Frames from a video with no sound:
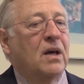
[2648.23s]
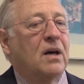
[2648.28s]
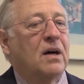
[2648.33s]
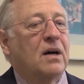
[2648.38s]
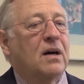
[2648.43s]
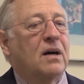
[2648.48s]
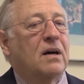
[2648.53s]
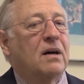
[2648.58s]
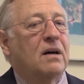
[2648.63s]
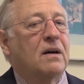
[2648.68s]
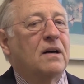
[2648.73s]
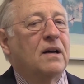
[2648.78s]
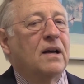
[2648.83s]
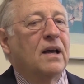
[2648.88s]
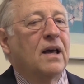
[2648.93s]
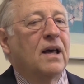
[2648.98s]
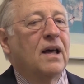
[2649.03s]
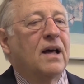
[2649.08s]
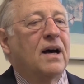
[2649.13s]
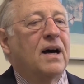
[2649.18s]

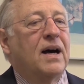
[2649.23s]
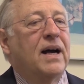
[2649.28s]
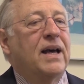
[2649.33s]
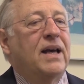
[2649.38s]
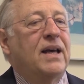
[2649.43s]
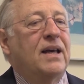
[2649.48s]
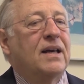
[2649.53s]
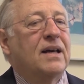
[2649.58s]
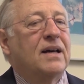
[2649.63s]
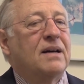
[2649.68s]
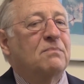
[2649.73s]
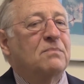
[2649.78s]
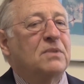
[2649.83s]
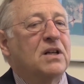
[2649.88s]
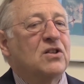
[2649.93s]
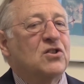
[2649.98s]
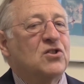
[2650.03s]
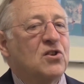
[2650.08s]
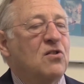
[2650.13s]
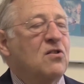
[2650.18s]
I am
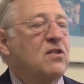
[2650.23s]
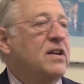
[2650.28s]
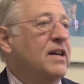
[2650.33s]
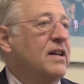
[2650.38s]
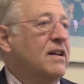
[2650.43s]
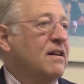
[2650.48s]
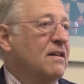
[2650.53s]
concerned in